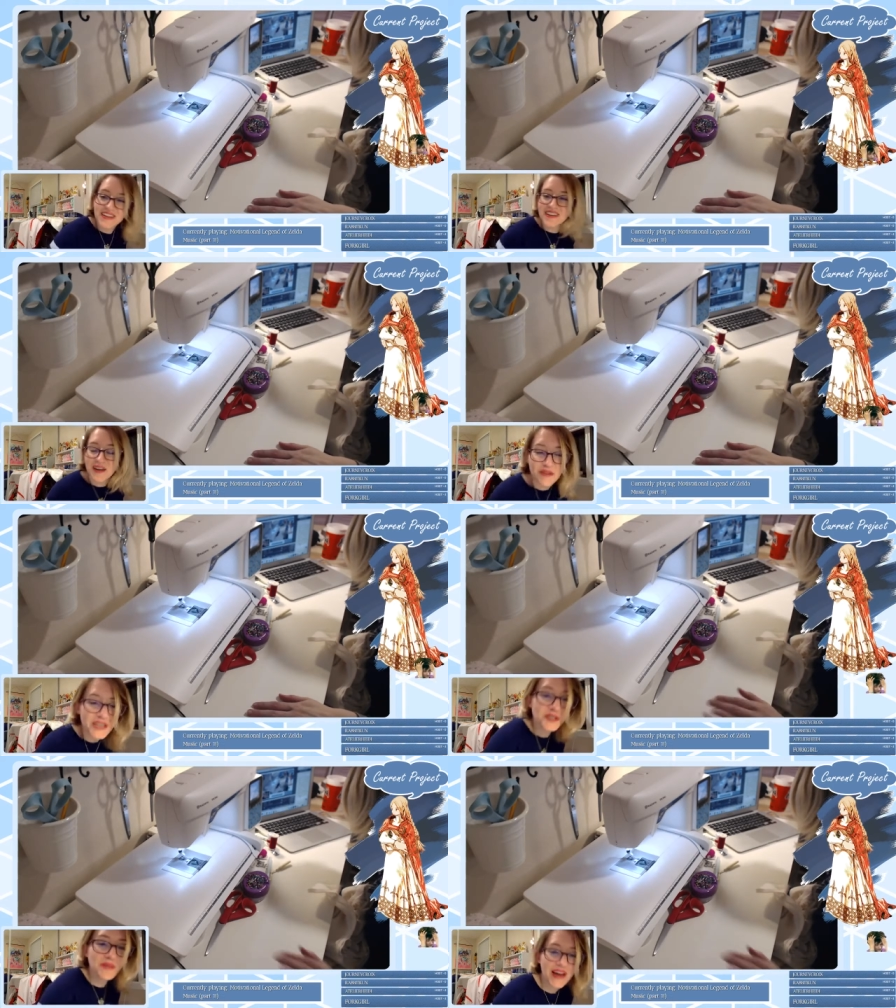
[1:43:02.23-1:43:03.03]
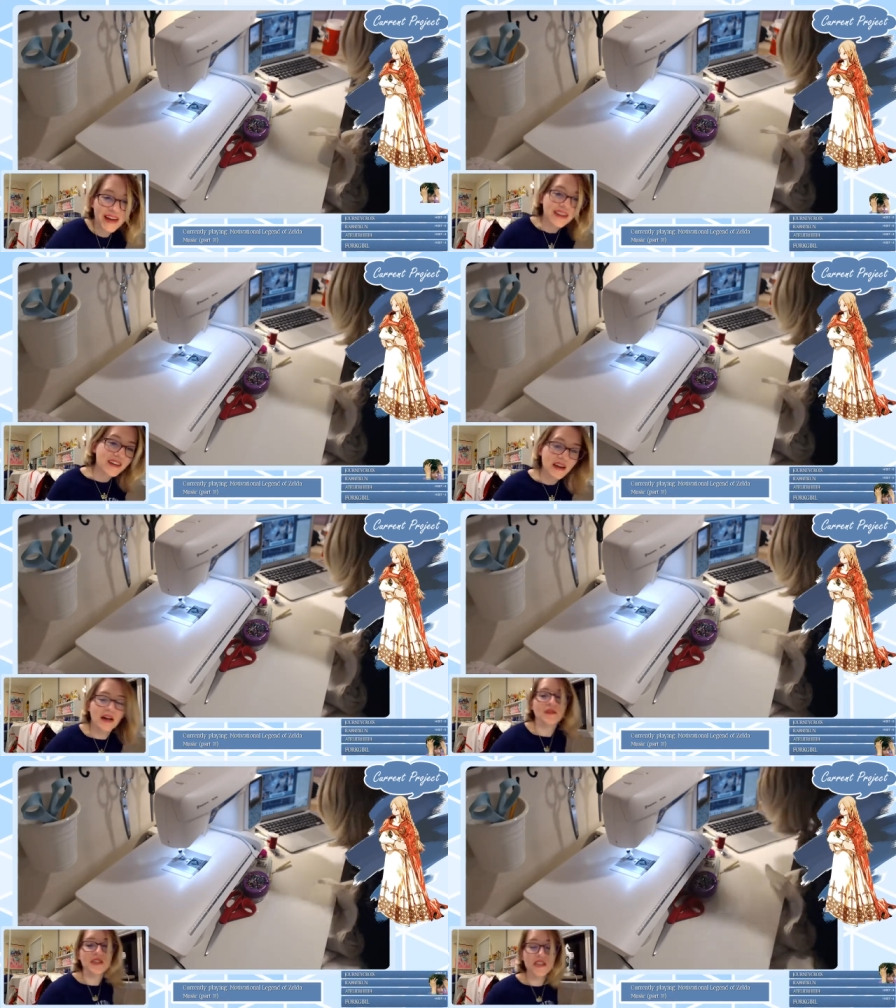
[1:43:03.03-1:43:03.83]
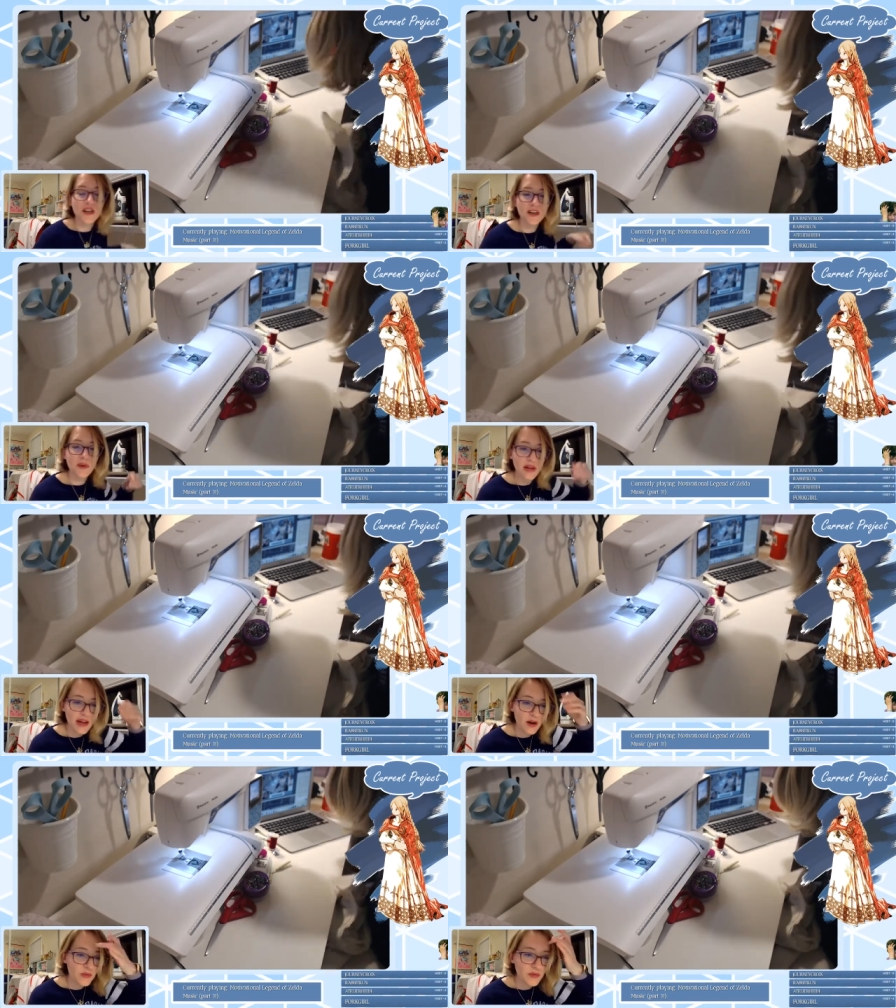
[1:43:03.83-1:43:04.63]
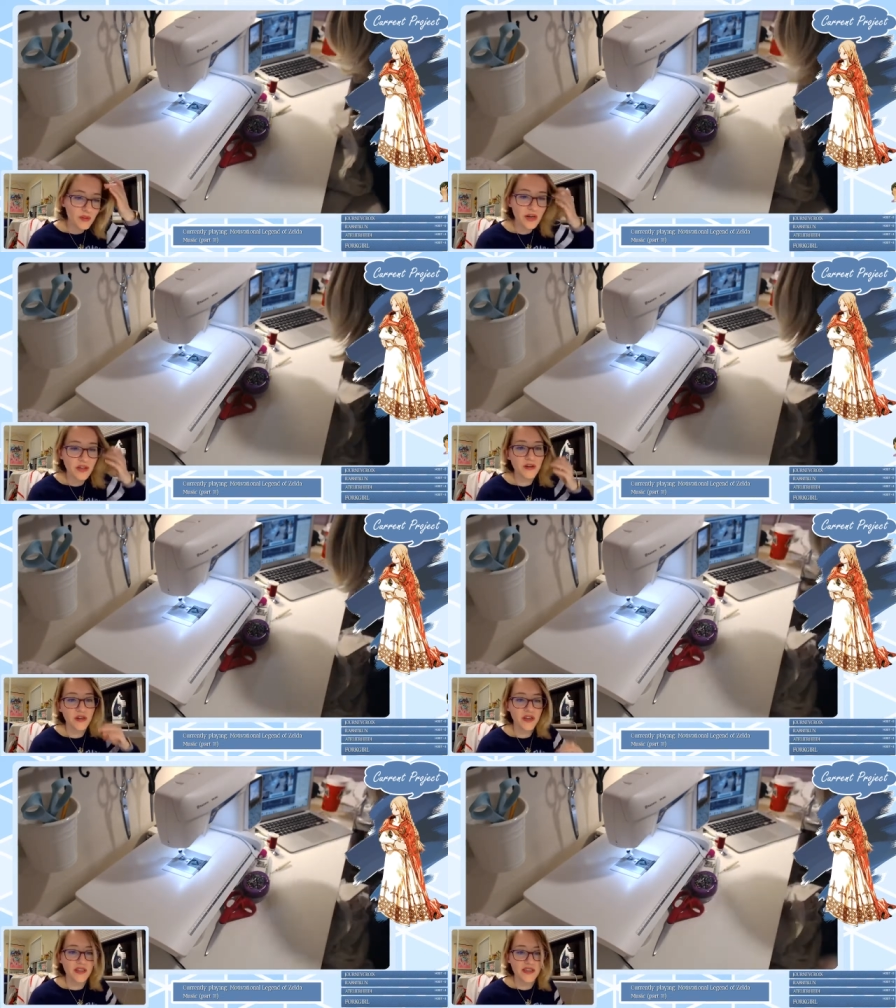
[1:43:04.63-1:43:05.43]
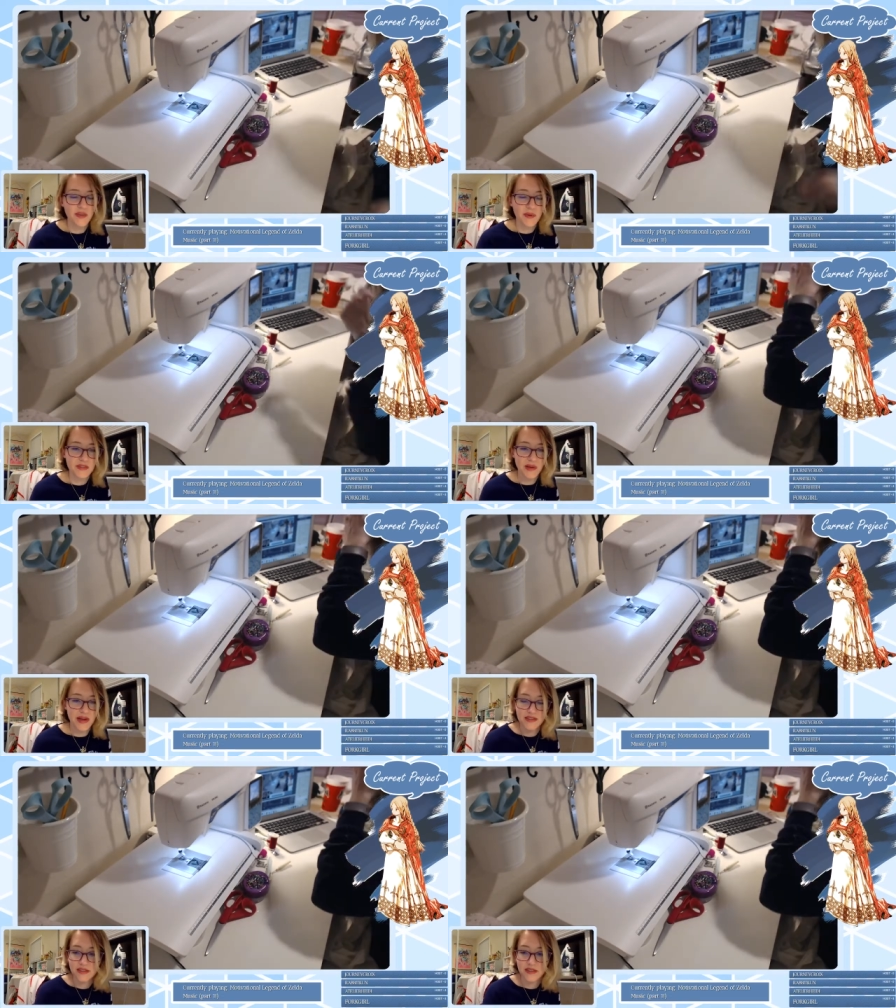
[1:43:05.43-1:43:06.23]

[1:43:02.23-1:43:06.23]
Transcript: I'm glad you're back. I was just talking about how the bunny hood is the best mask.